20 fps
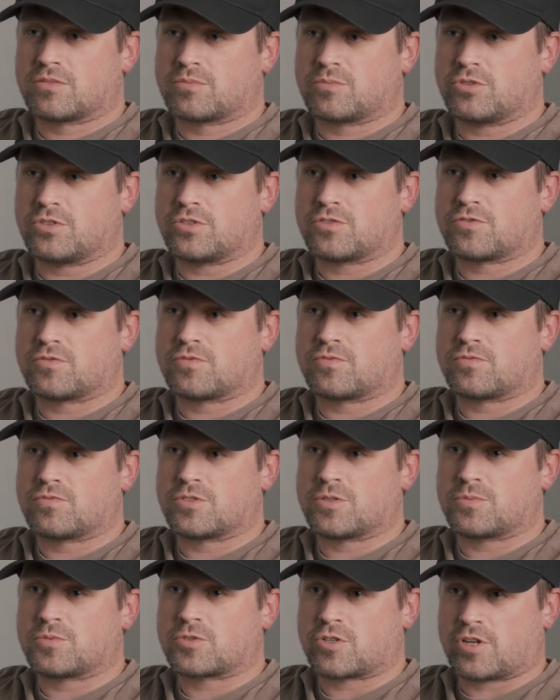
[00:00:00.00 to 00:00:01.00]
Please
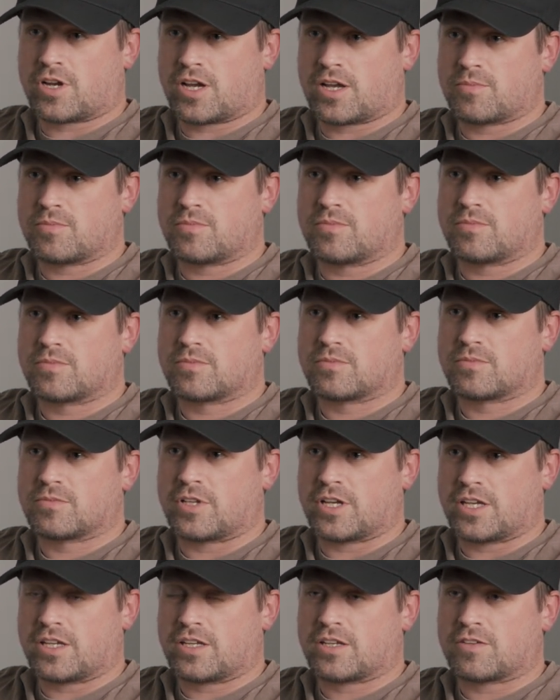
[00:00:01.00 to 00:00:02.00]
subscribe,
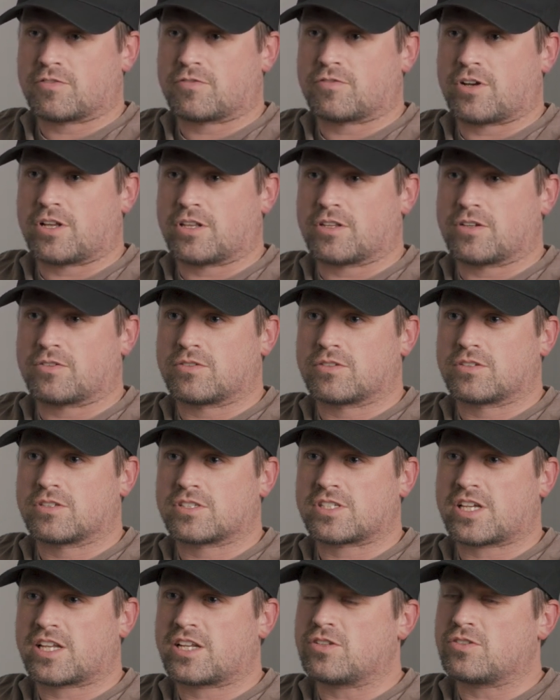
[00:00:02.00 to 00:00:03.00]
like, and follow.
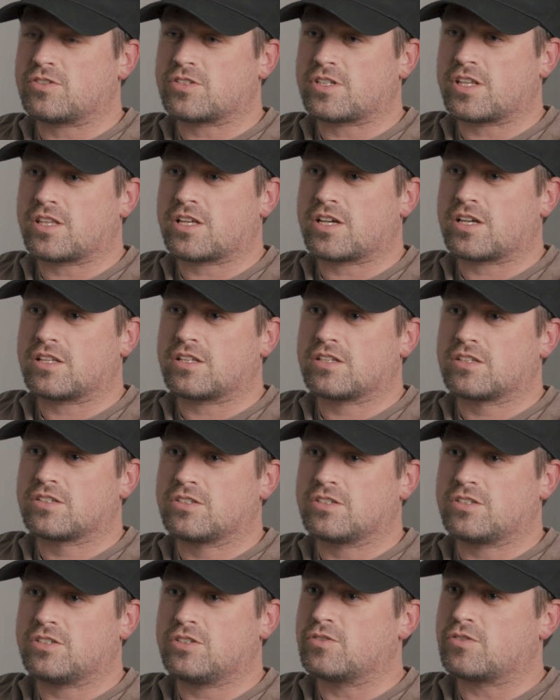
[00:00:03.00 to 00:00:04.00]
Is that how you say that?
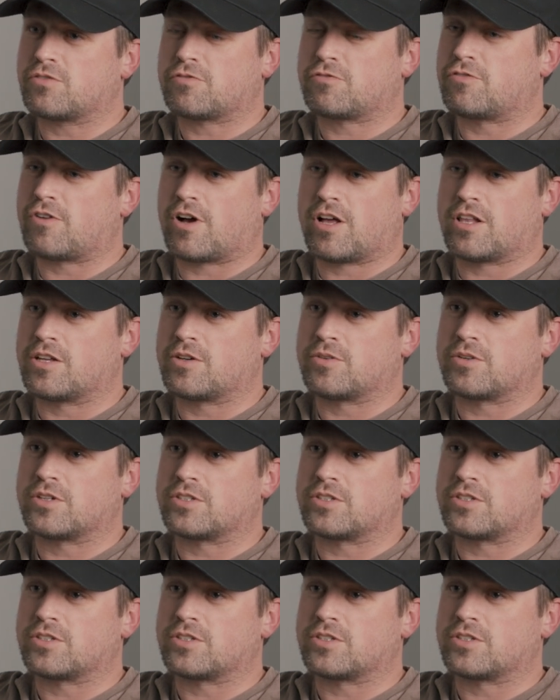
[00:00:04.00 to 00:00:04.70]
You don't follow.